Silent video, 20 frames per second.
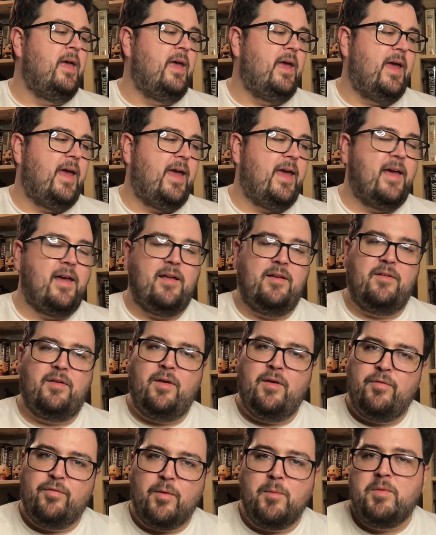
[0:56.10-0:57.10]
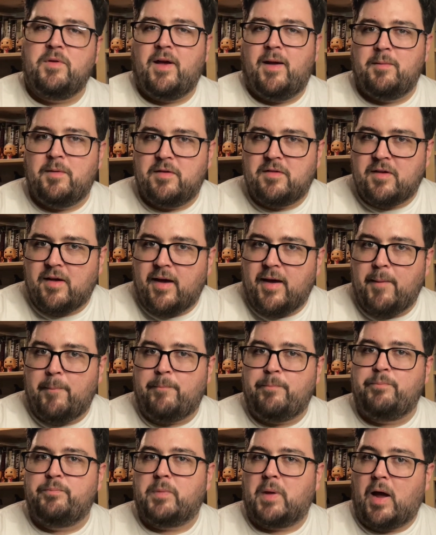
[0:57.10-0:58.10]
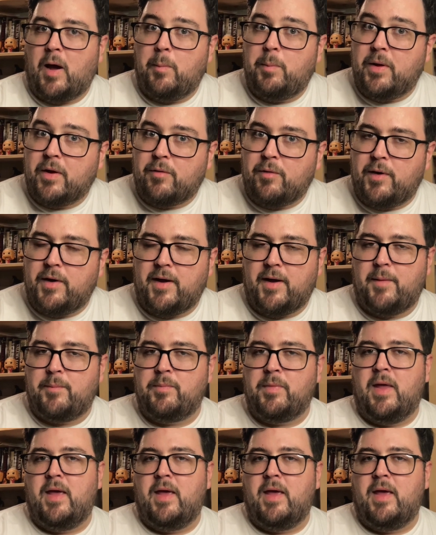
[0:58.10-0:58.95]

And from time to time, I'll pick one up.